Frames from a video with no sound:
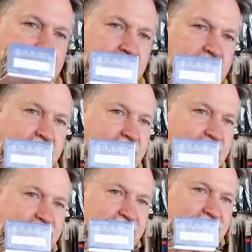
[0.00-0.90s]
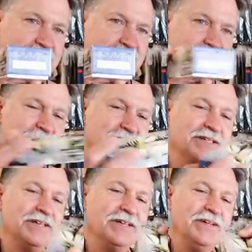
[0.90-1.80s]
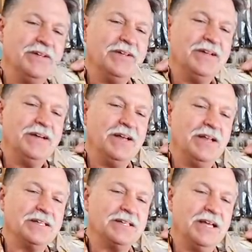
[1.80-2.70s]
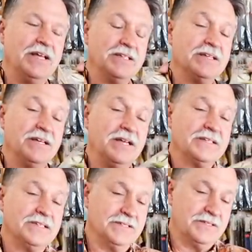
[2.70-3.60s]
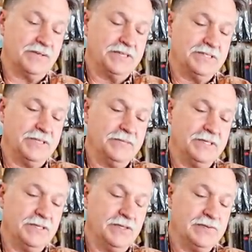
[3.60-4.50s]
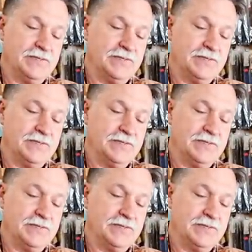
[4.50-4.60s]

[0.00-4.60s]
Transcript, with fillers: and uh, that's that's I like I like I like the Creek Chub deal.